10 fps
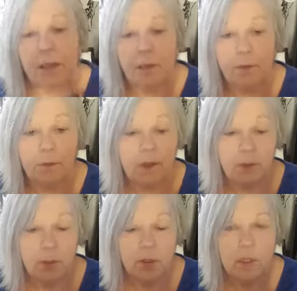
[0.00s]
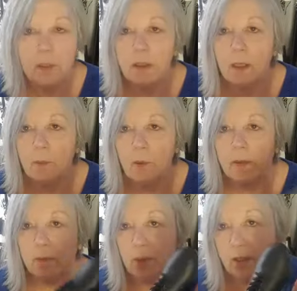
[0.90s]
they don't fit the person that I
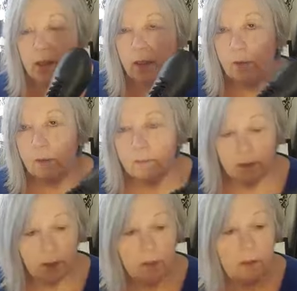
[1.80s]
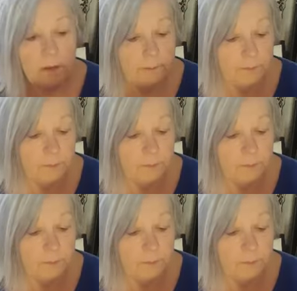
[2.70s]
want, well, the little girl,